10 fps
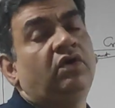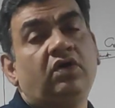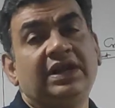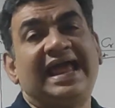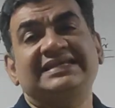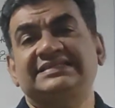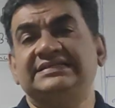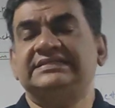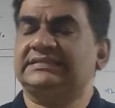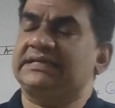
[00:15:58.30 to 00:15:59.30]
all
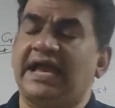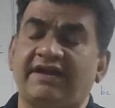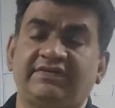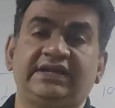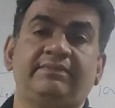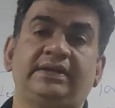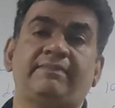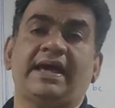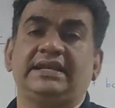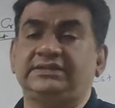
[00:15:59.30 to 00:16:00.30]
assets have a debit
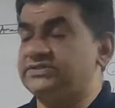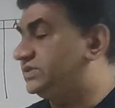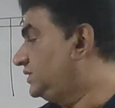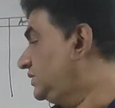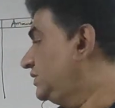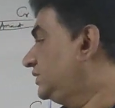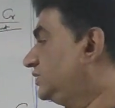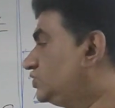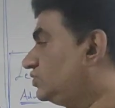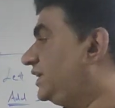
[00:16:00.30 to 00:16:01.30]
balance.
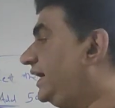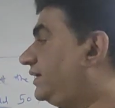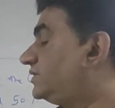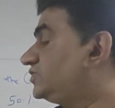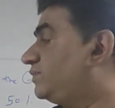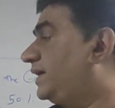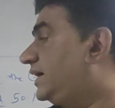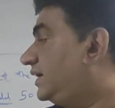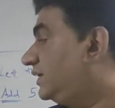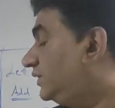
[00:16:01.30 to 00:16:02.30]
So debtors
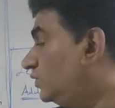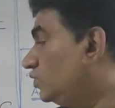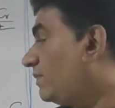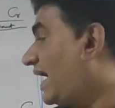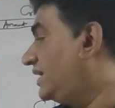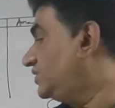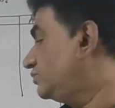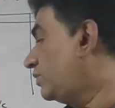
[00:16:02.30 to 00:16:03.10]
may to balance